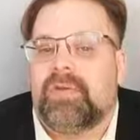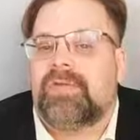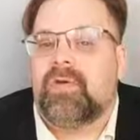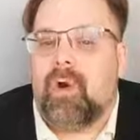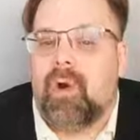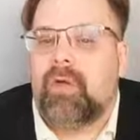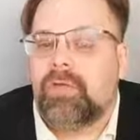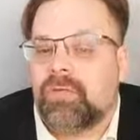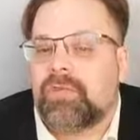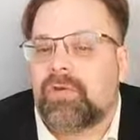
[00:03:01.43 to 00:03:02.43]
until all
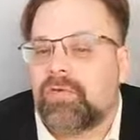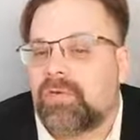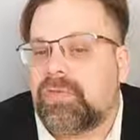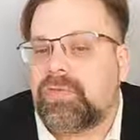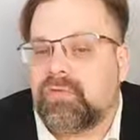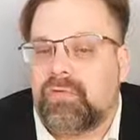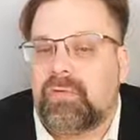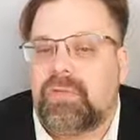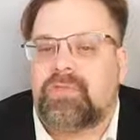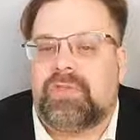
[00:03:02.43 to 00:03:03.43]
the reservists are
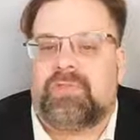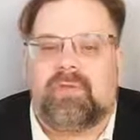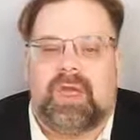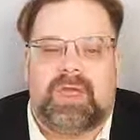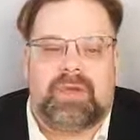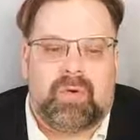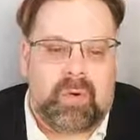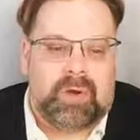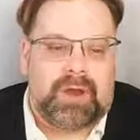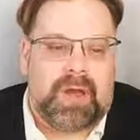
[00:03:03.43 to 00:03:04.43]
fully retrained,
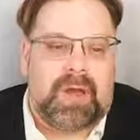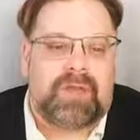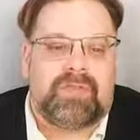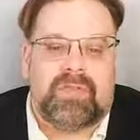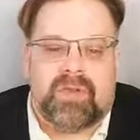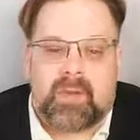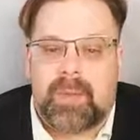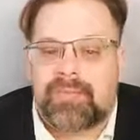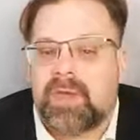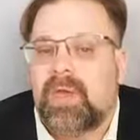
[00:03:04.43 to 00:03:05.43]
organized,
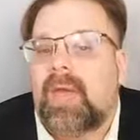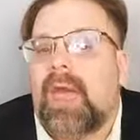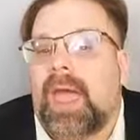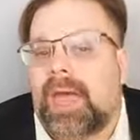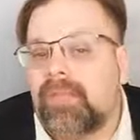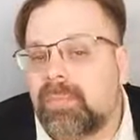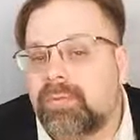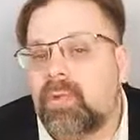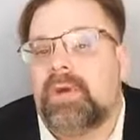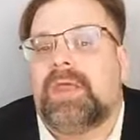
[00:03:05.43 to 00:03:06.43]
equipped, and
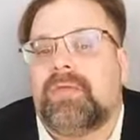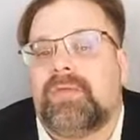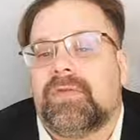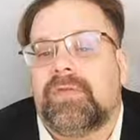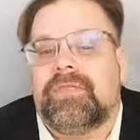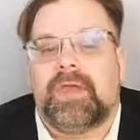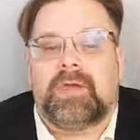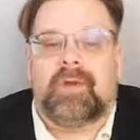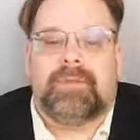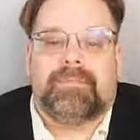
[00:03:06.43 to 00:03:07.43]
deployed into the theater.